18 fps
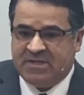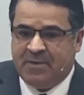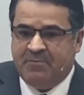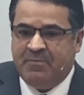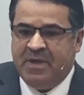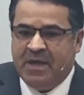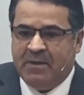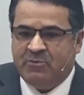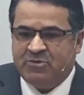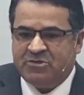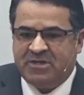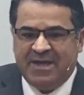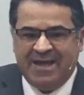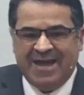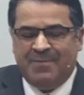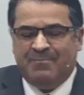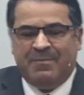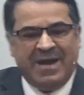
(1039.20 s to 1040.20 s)
their
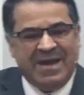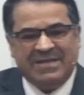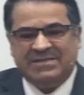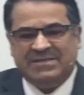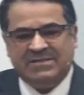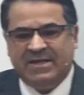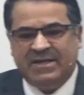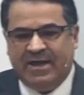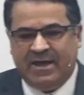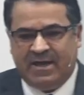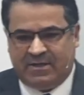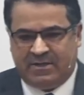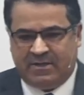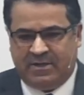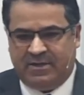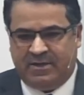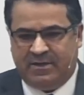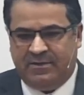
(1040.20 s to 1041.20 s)
decision, we know
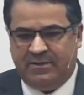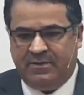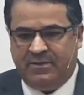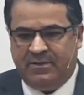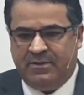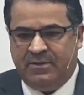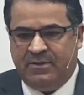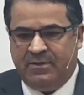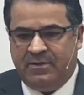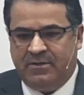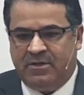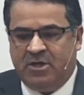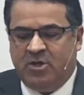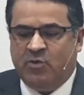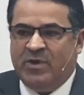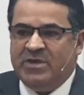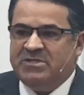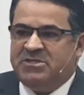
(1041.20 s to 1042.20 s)
that it's going to be
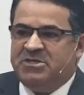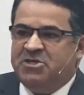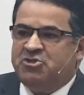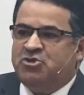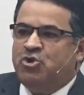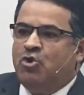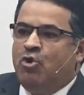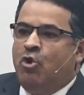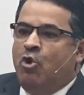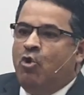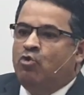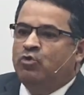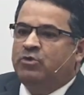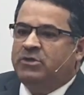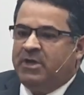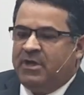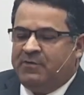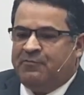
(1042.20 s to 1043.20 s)
the, the
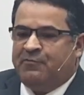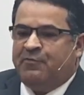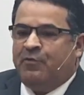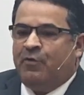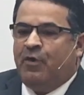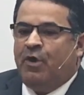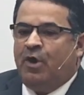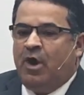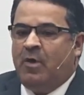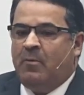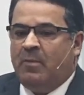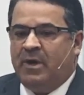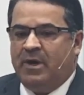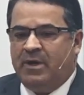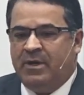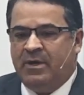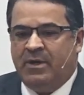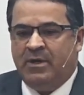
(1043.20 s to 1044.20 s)
best choice,
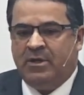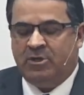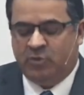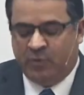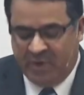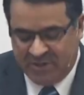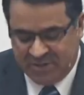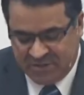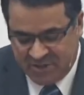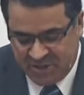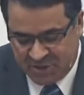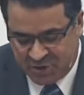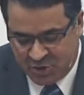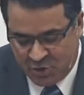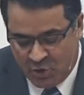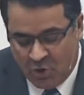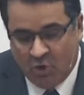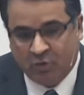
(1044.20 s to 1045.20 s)
because there is no other
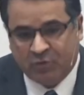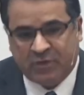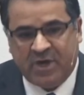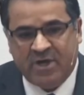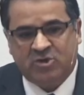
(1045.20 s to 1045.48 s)
way.